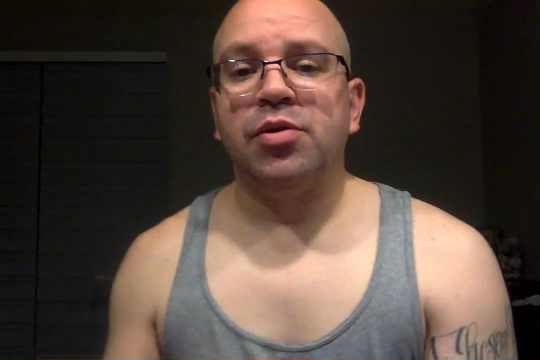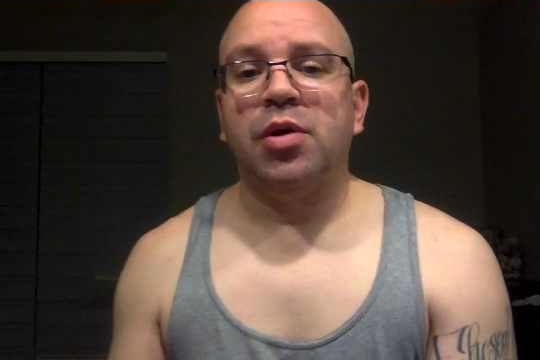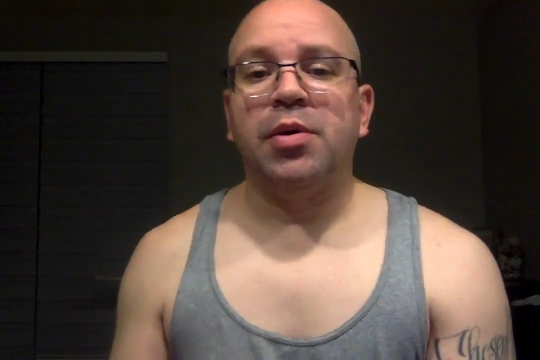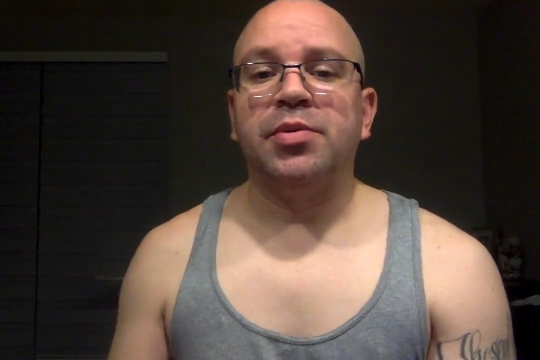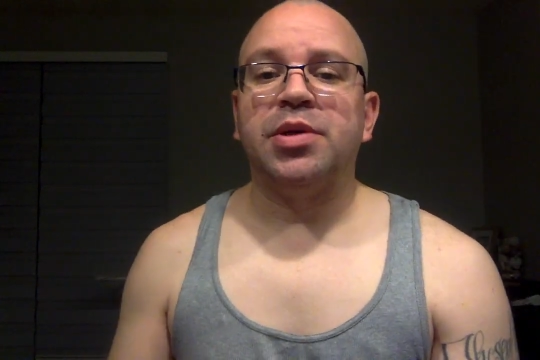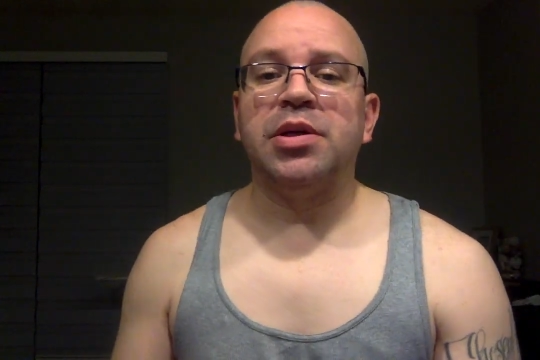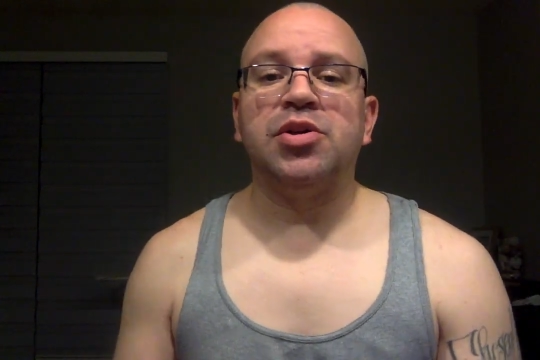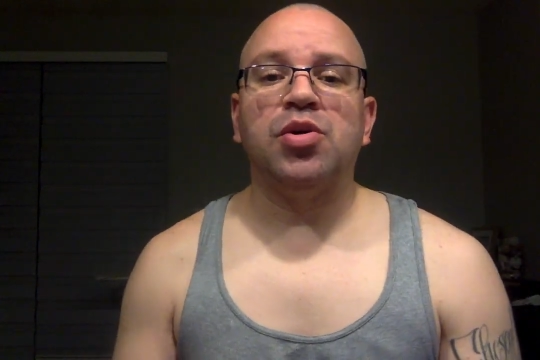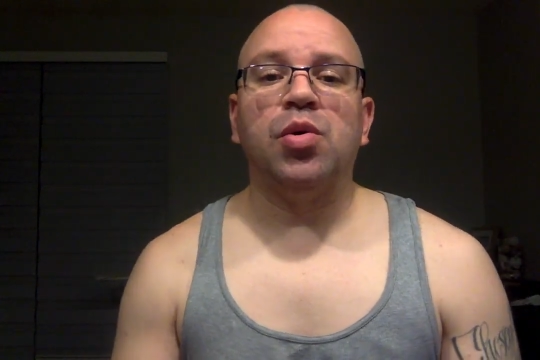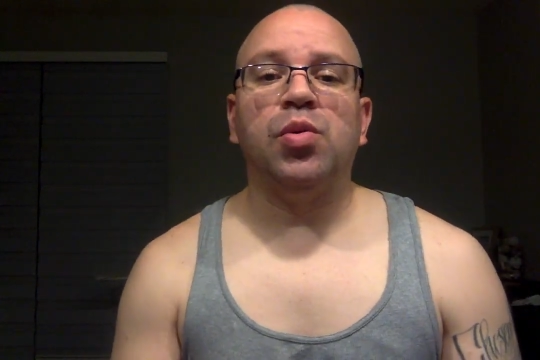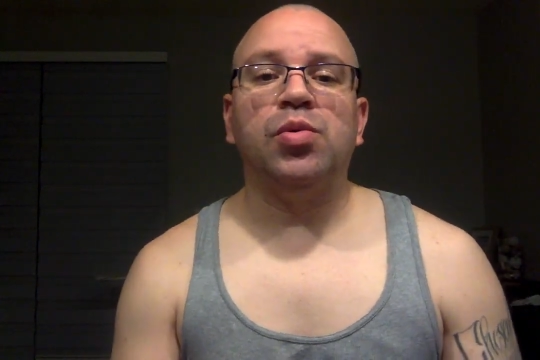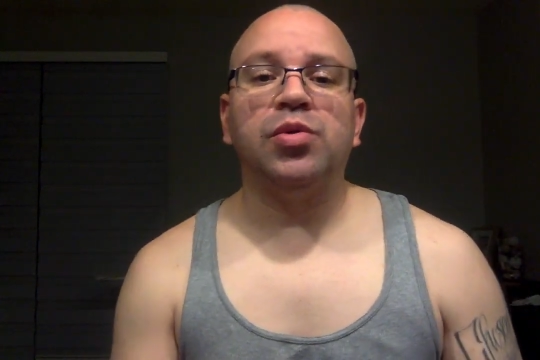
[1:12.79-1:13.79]
I'm saying
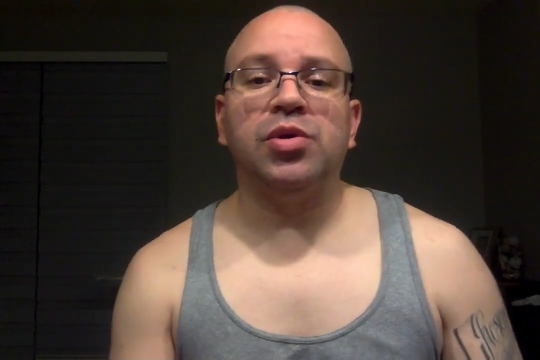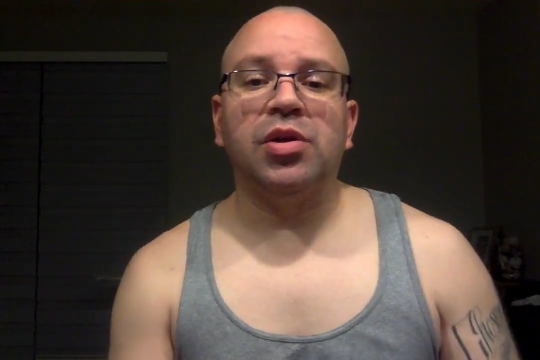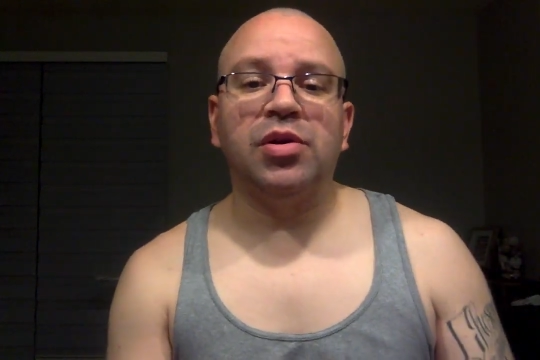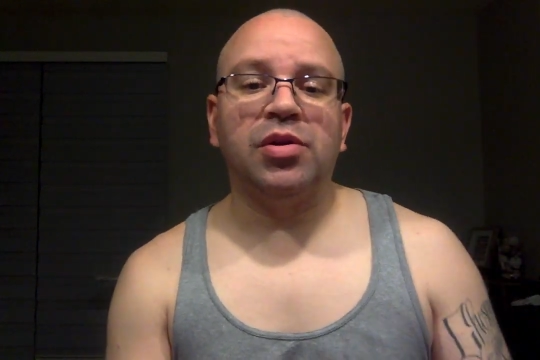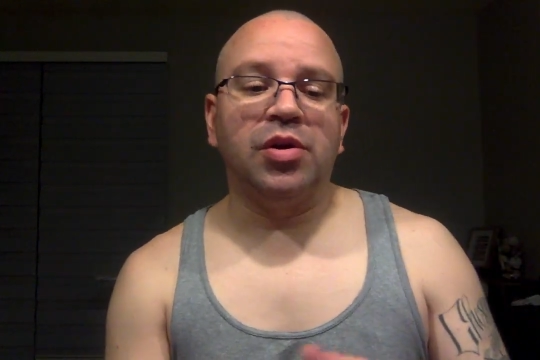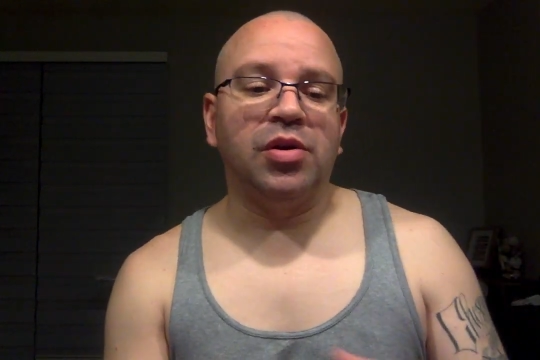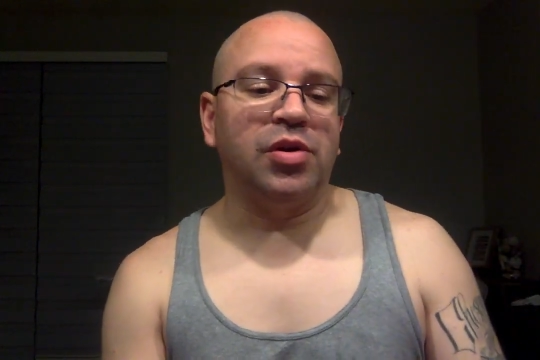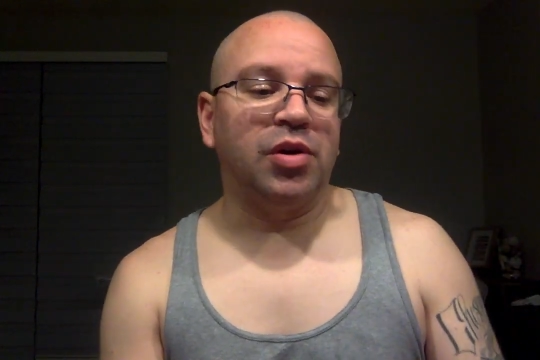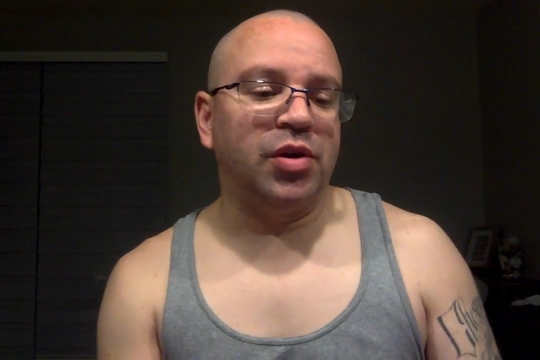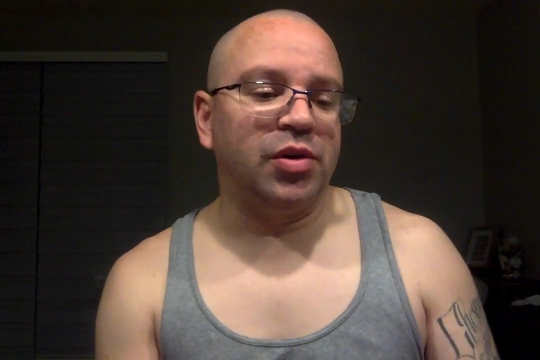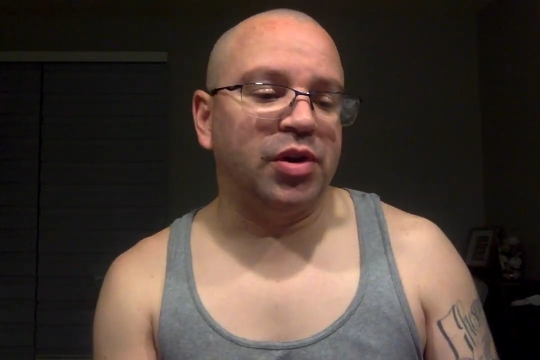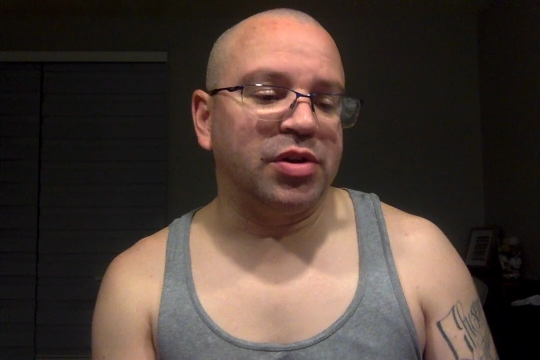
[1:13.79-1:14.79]
so. The,
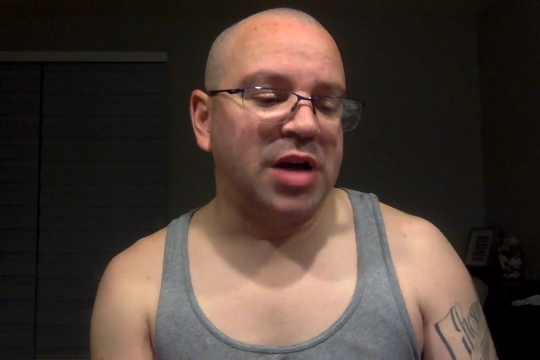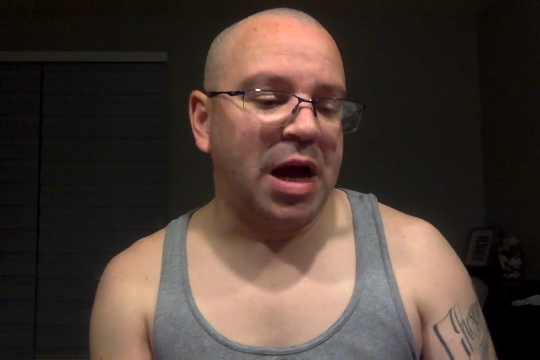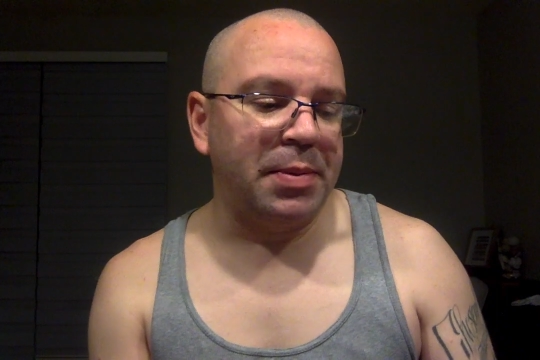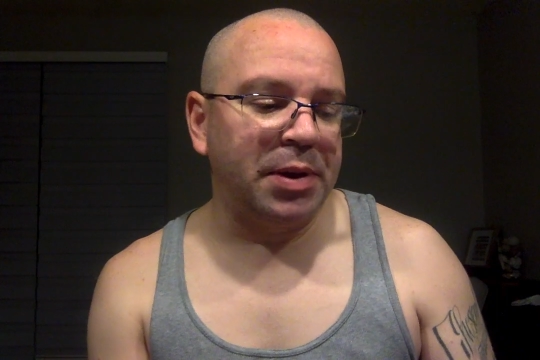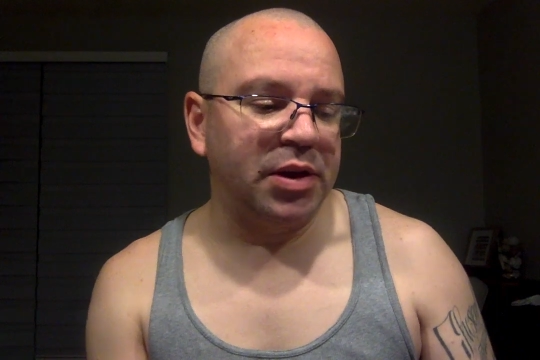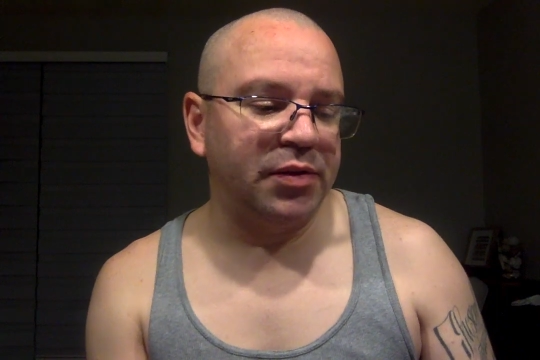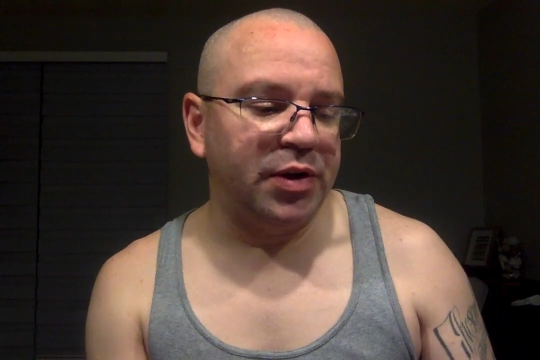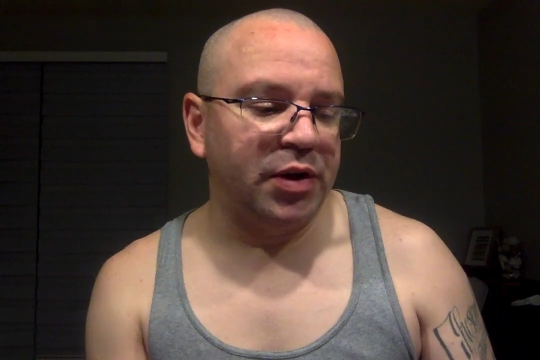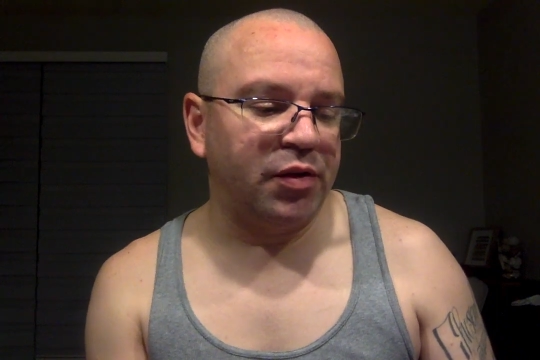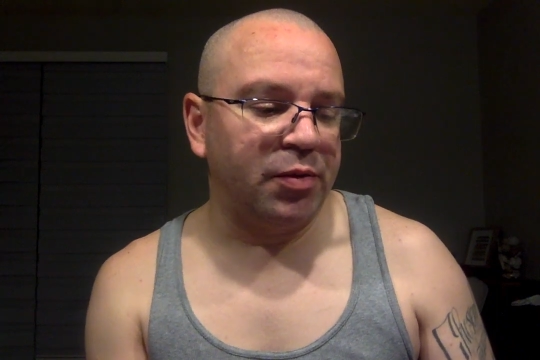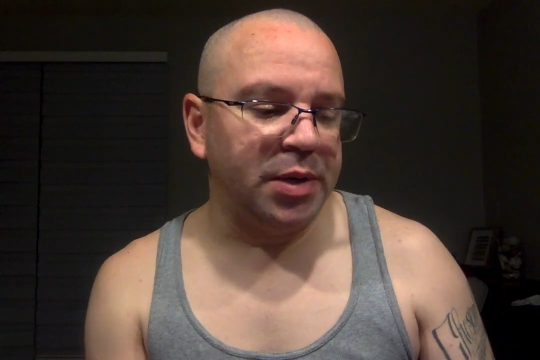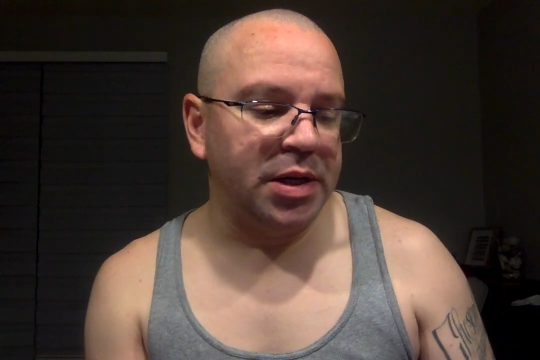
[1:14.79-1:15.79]
the the topic of the video
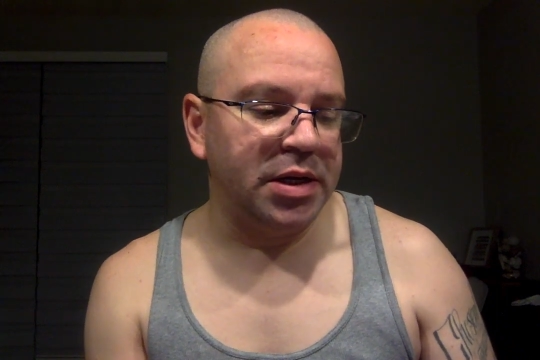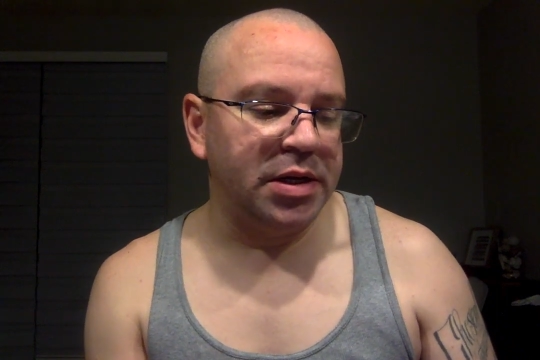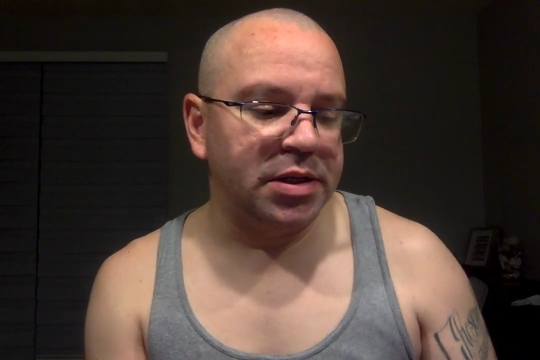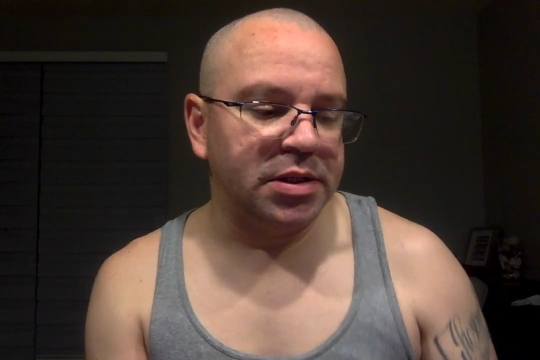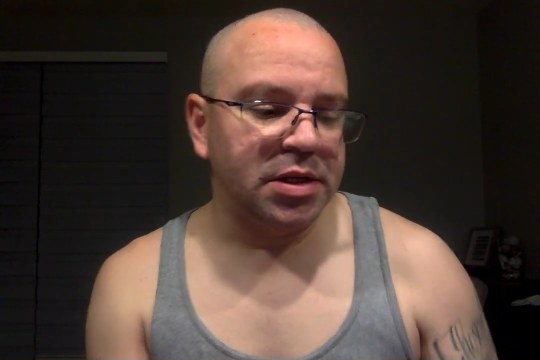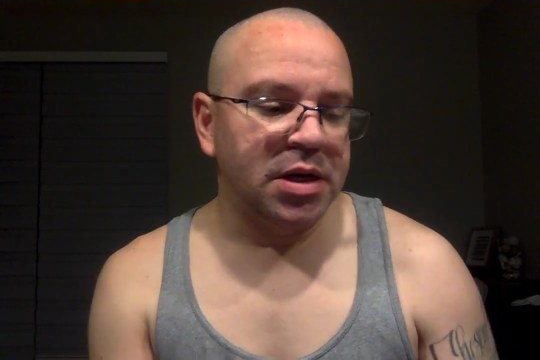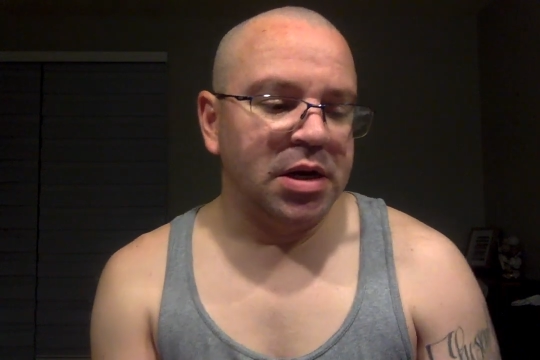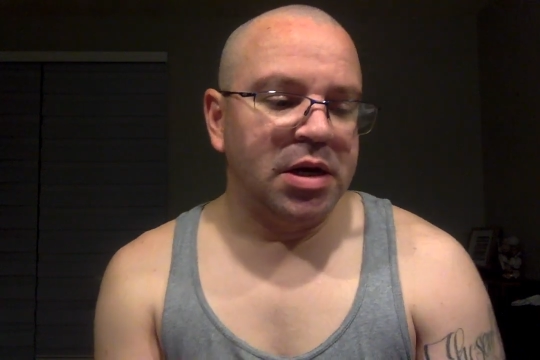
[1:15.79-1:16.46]
for me is